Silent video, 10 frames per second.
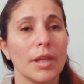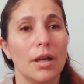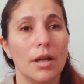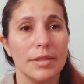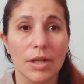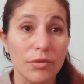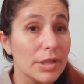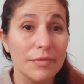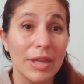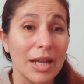uh,
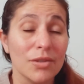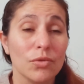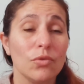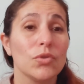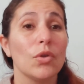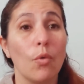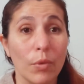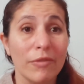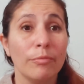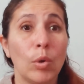decorative candles
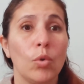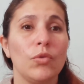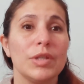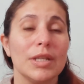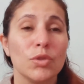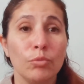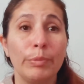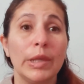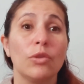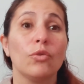with molds, is to
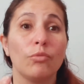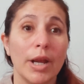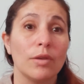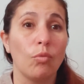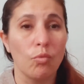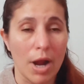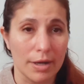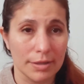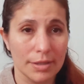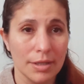pick the right
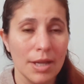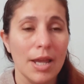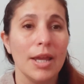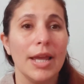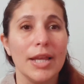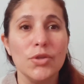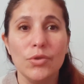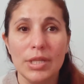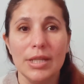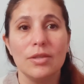wax and you
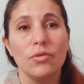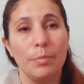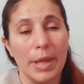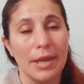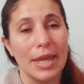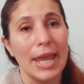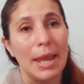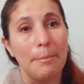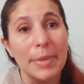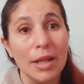need to pick
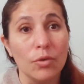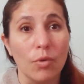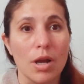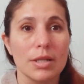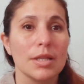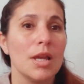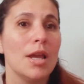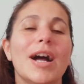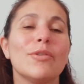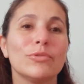a pillar wax.
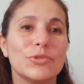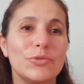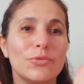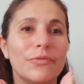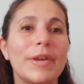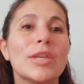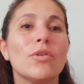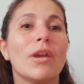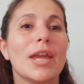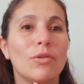I want to thank
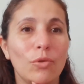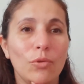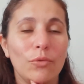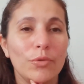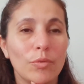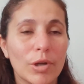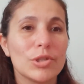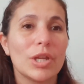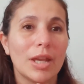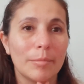you again all for
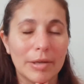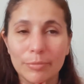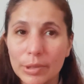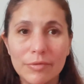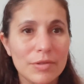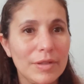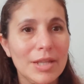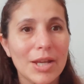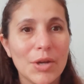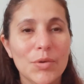watching my previous
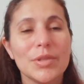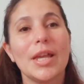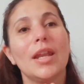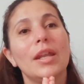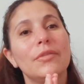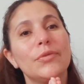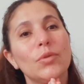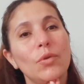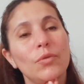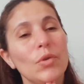videos and
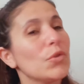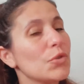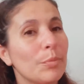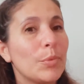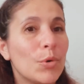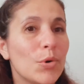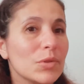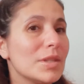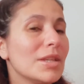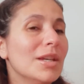for the support.